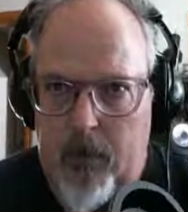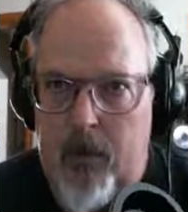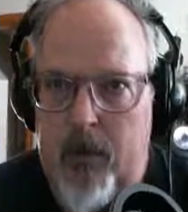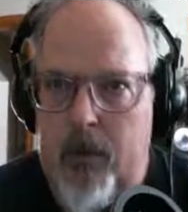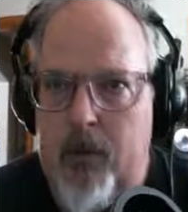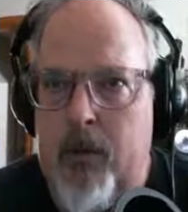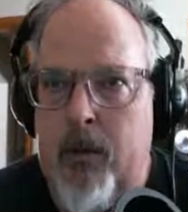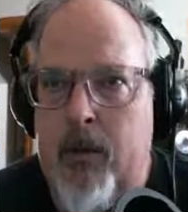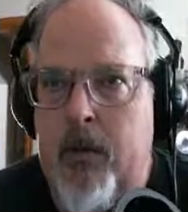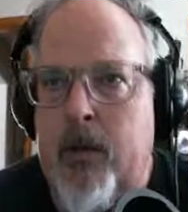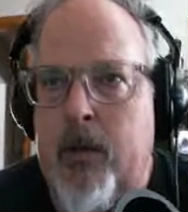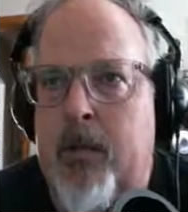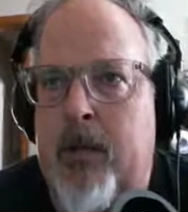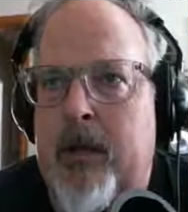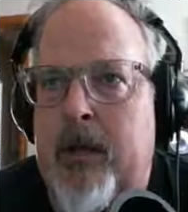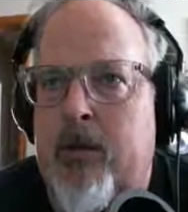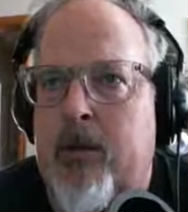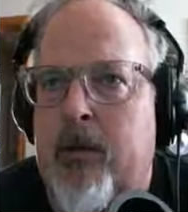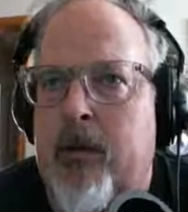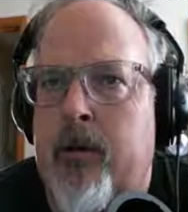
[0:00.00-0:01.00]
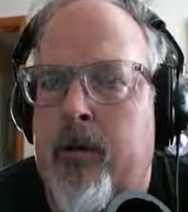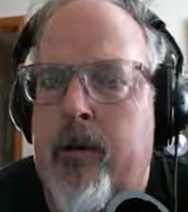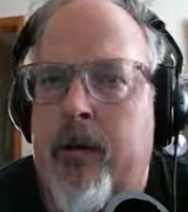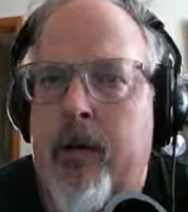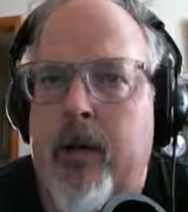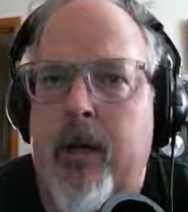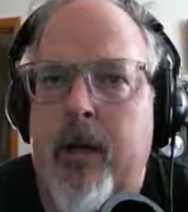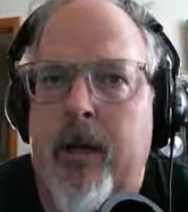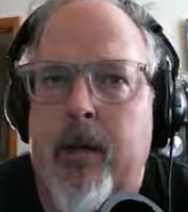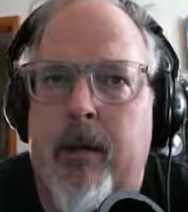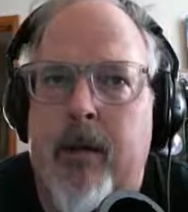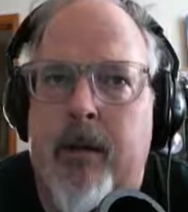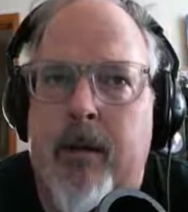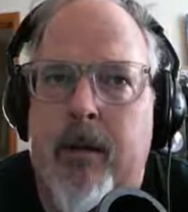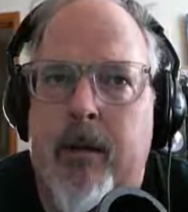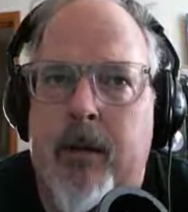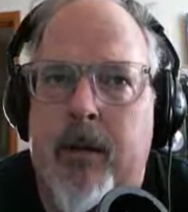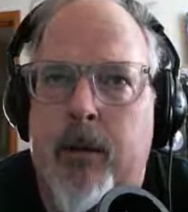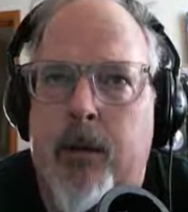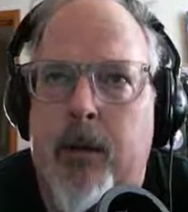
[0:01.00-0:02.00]
so that you can make sure
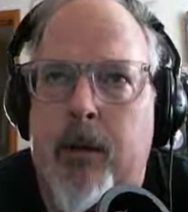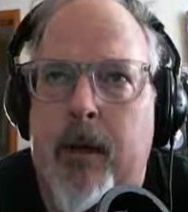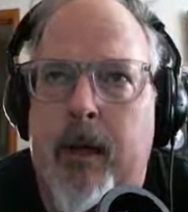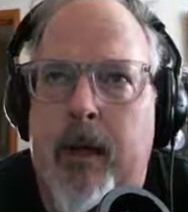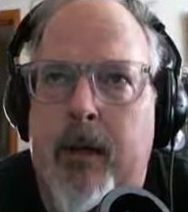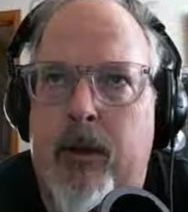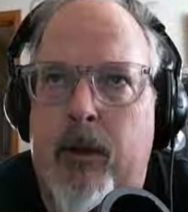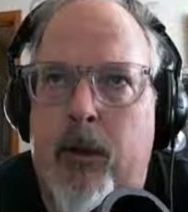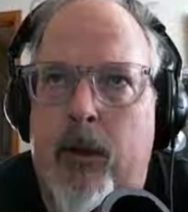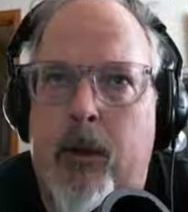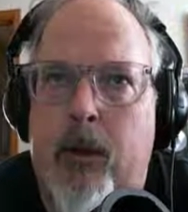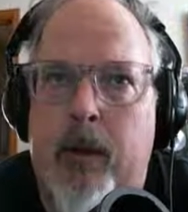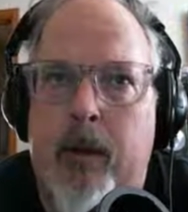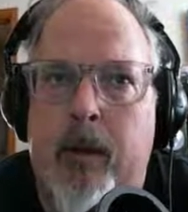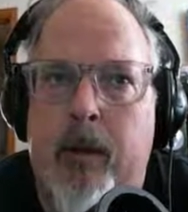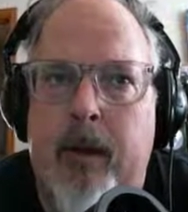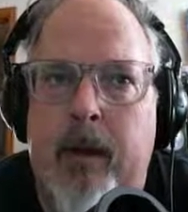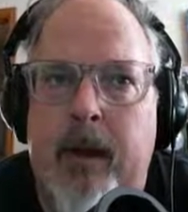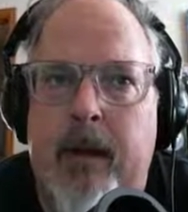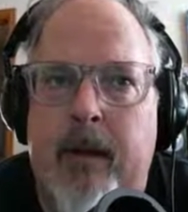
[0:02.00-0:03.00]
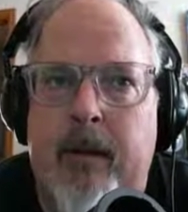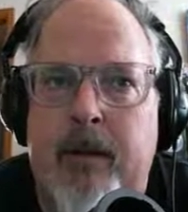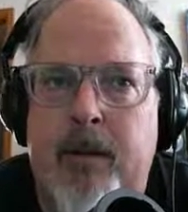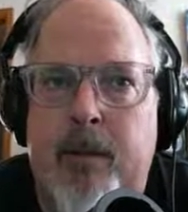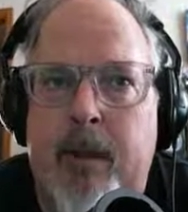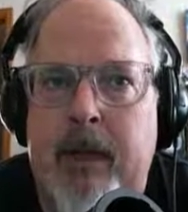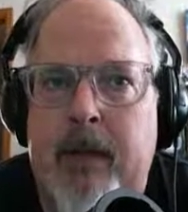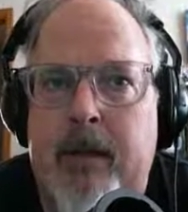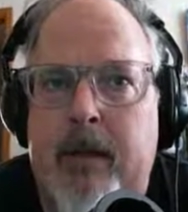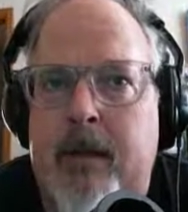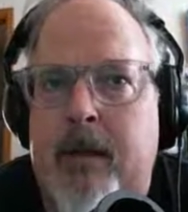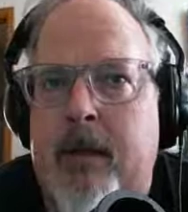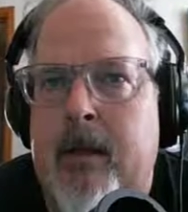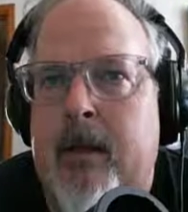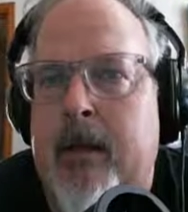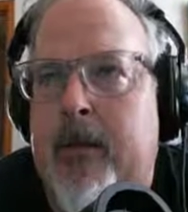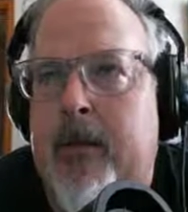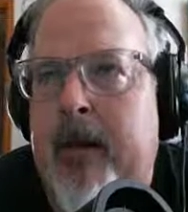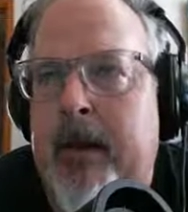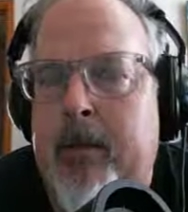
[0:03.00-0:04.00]
that you get your uh, spaces in
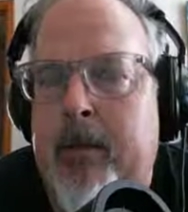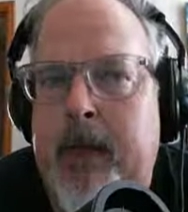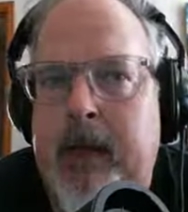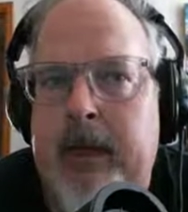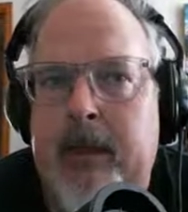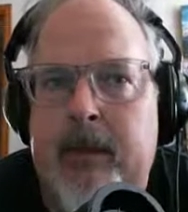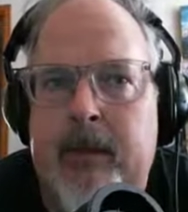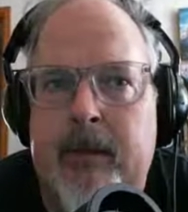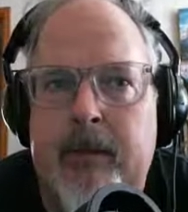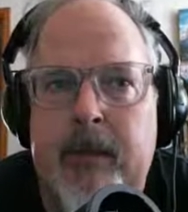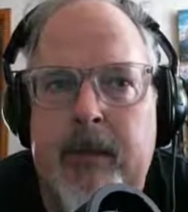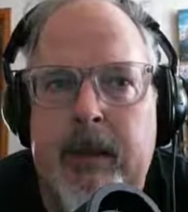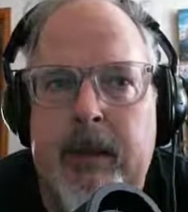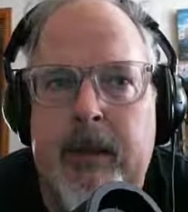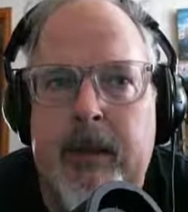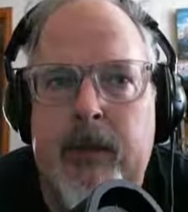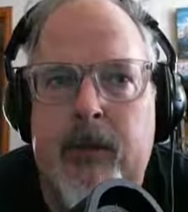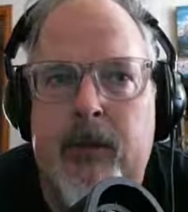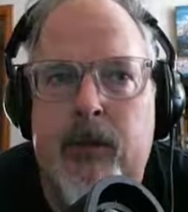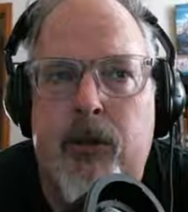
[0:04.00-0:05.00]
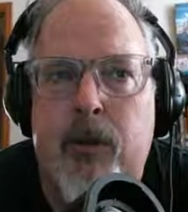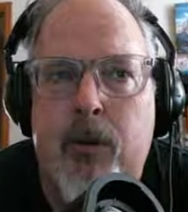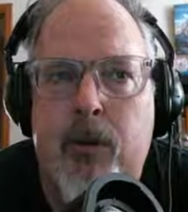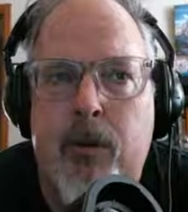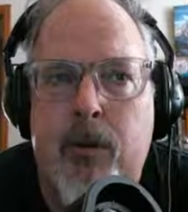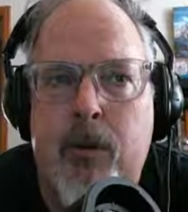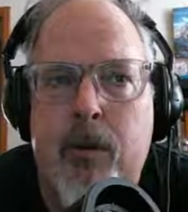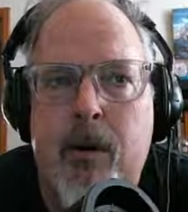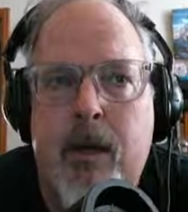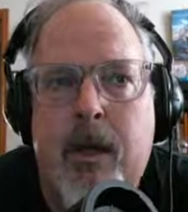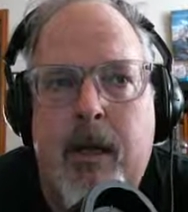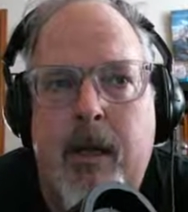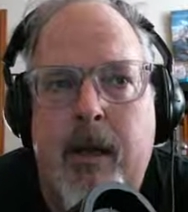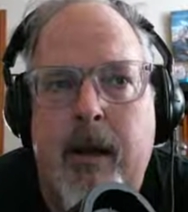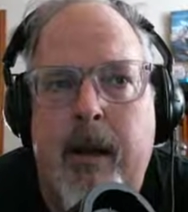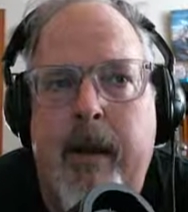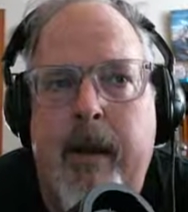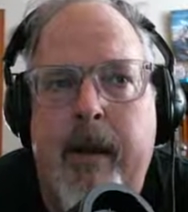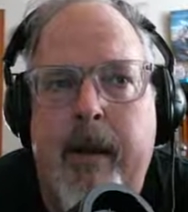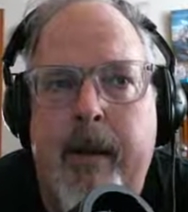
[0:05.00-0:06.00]
the right place is to
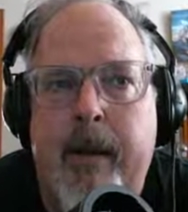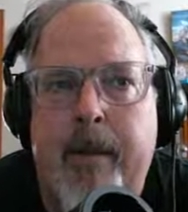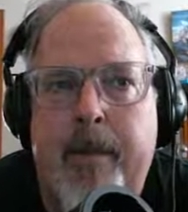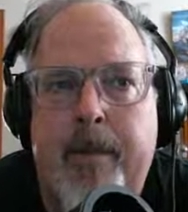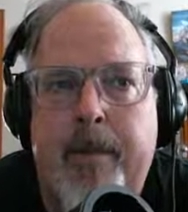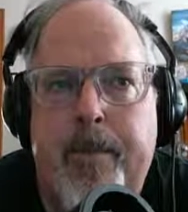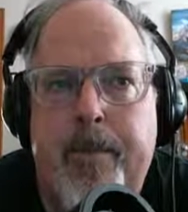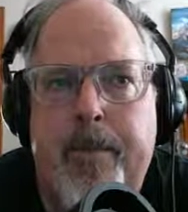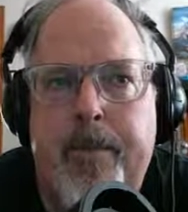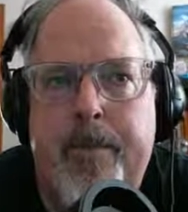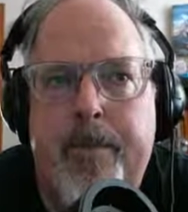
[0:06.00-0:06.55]
um,